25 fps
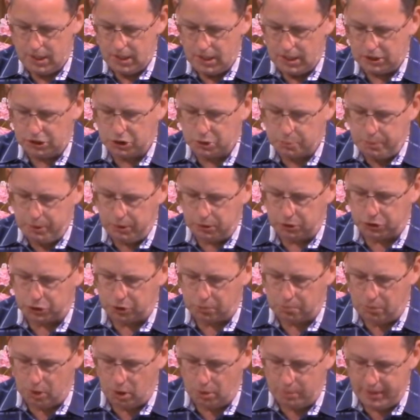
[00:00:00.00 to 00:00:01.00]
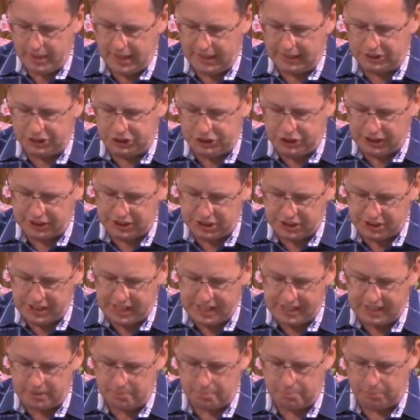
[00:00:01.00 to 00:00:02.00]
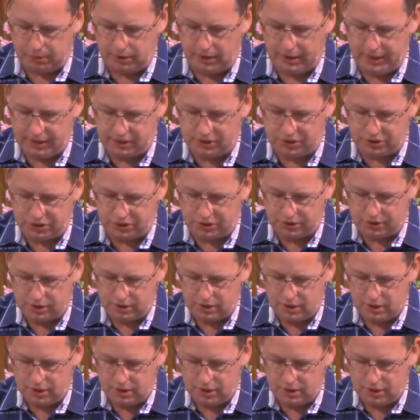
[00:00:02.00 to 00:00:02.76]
a spiritual moment had just taken place.